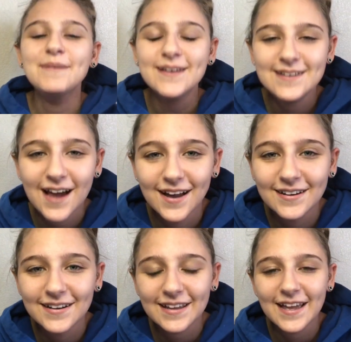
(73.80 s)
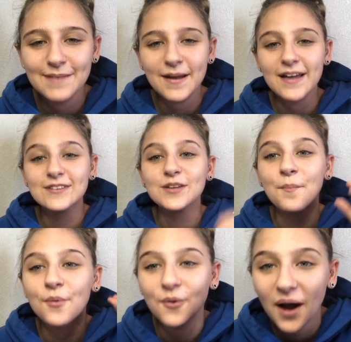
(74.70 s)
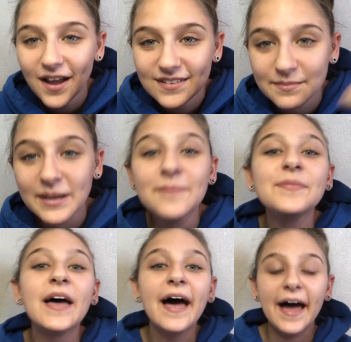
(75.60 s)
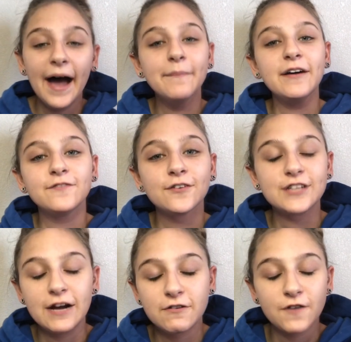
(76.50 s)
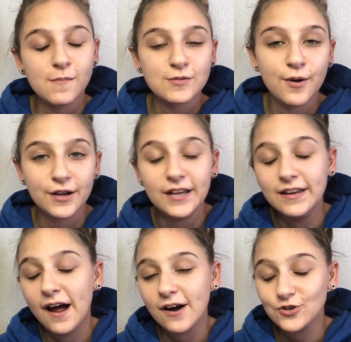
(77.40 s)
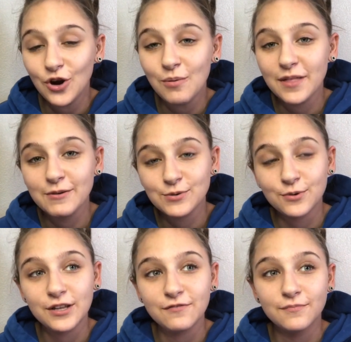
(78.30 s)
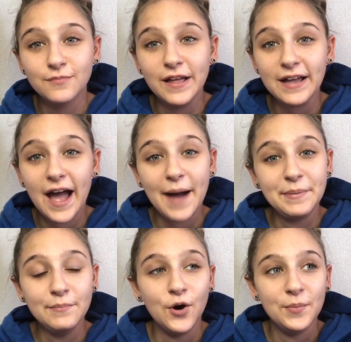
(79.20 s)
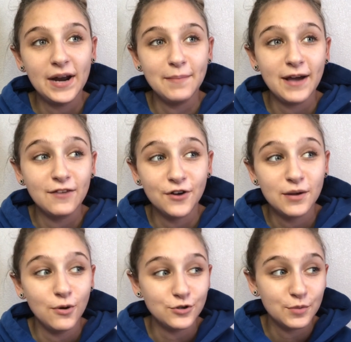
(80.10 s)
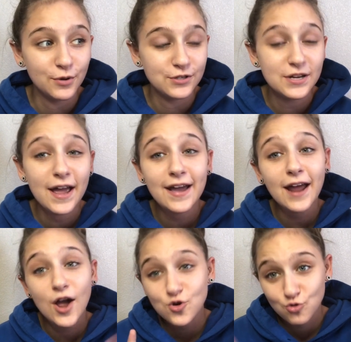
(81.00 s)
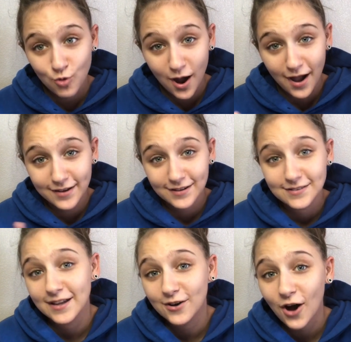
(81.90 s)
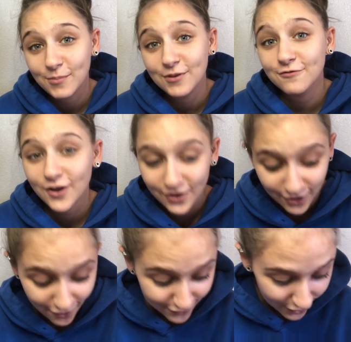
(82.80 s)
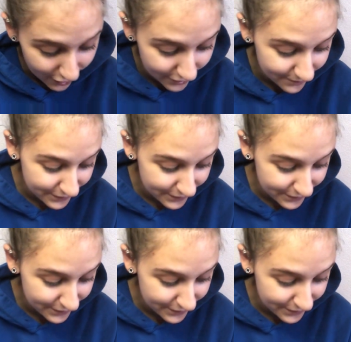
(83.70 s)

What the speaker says: and Nana came and surprised me at my first ever farmer's market in October. That was a really like happy moment. I'm not a very emotional person. And I cried because they caught me very off guard.